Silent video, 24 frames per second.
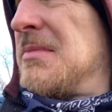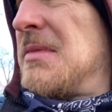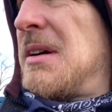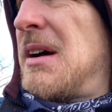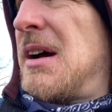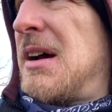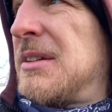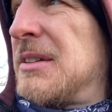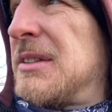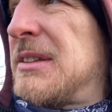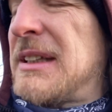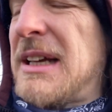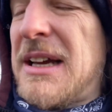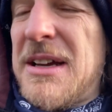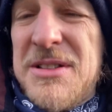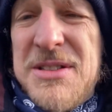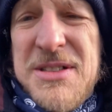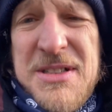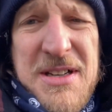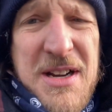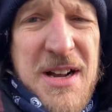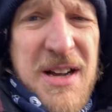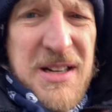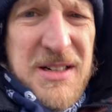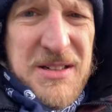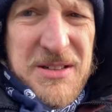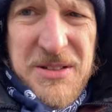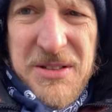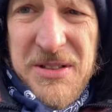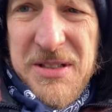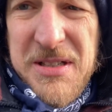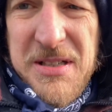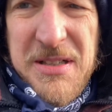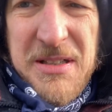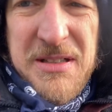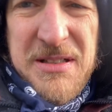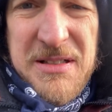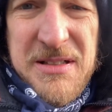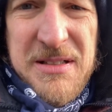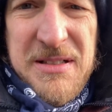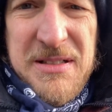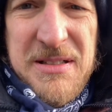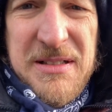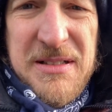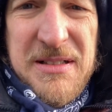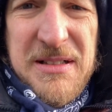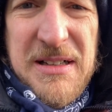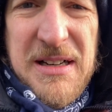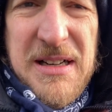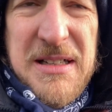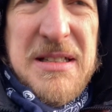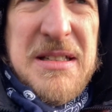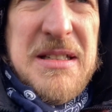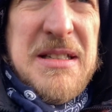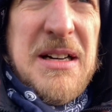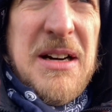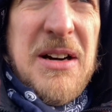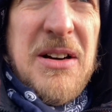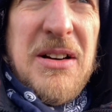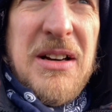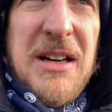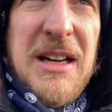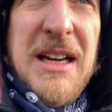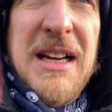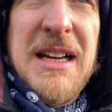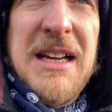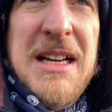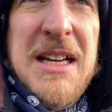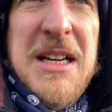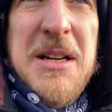$100,000 necessarily.